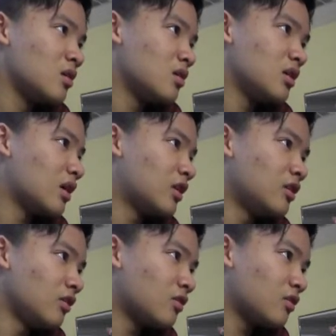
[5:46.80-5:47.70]
Yeah,
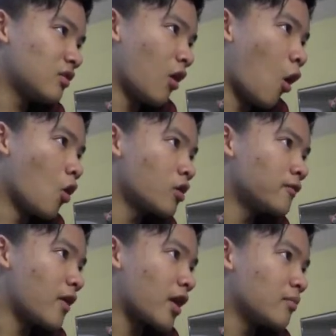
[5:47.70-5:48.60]
this is
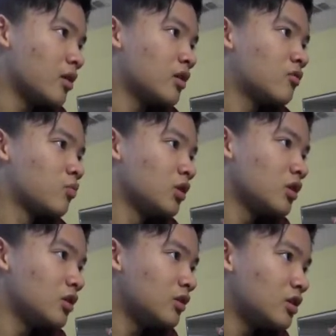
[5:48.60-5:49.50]
horrifying, but it's really
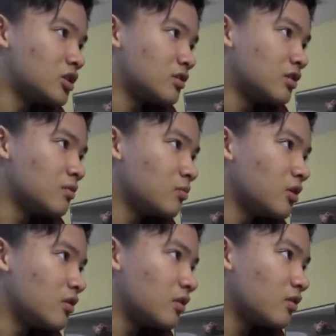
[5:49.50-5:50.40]
good addition.
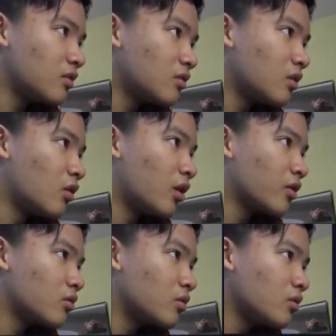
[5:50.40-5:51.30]
What is this?
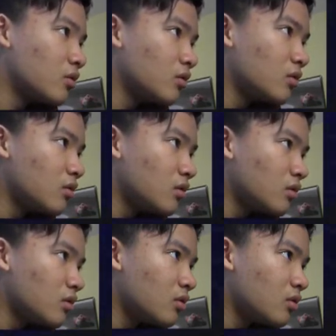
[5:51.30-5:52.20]
Oh,
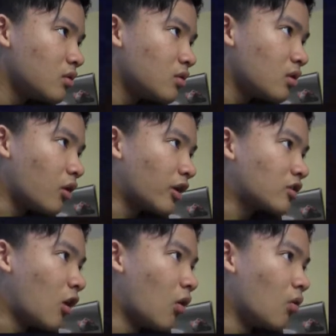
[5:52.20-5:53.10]
that's
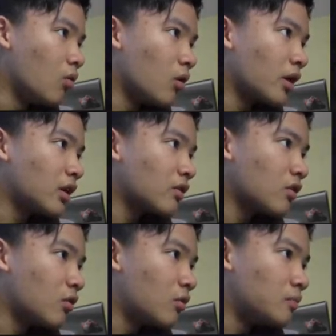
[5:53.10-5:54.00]
coal. Okay, that's
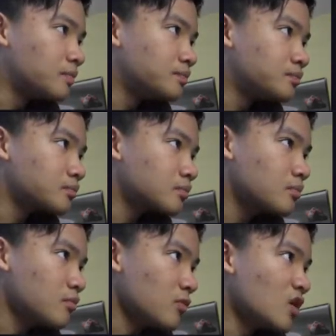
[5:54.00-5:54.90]
coal.
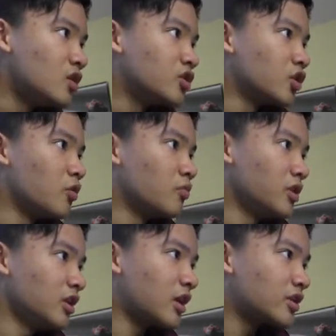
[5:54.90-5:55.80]
So
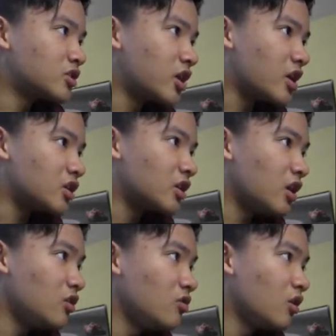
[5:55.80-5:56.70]
really nice change. And
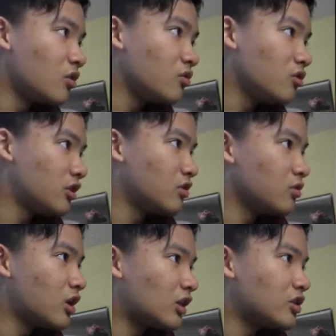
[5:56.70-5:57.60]
then
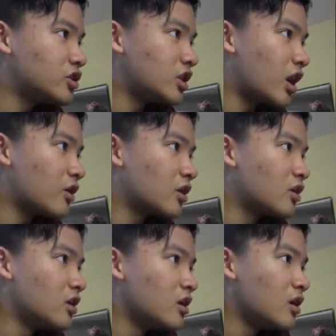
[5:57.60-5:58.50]
you get the generic.
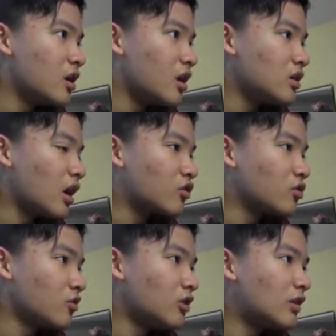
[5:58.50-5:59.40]
Yeah, so
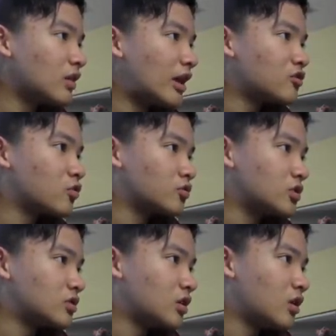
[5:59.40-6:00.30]
there's these light sources.